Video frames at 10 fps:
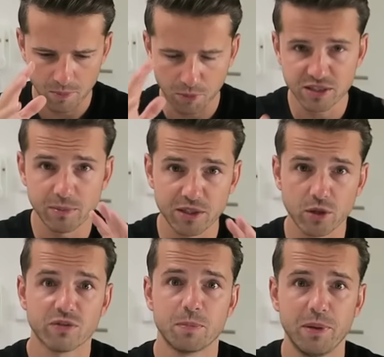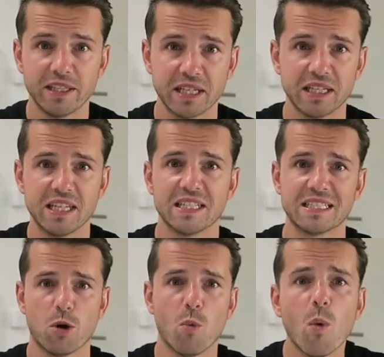possibility of splitting
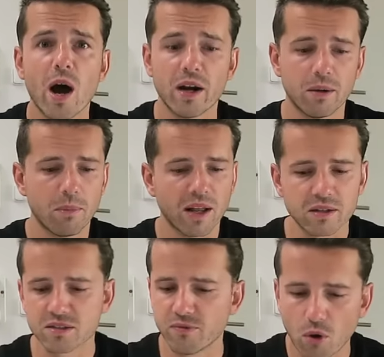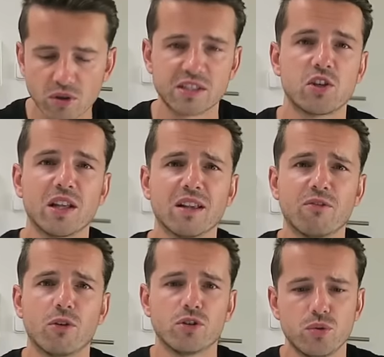this ViralBrothers vlogs channel
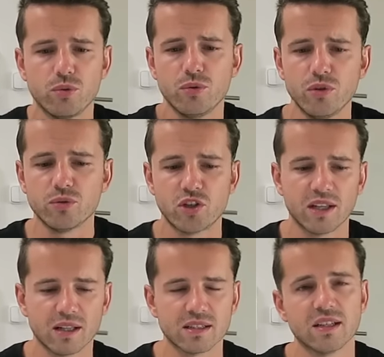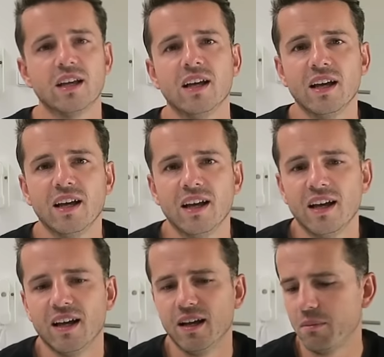for two new channels
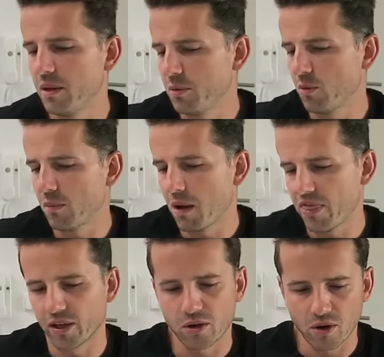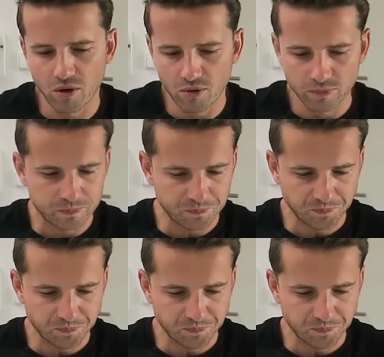maybe 1 month ago.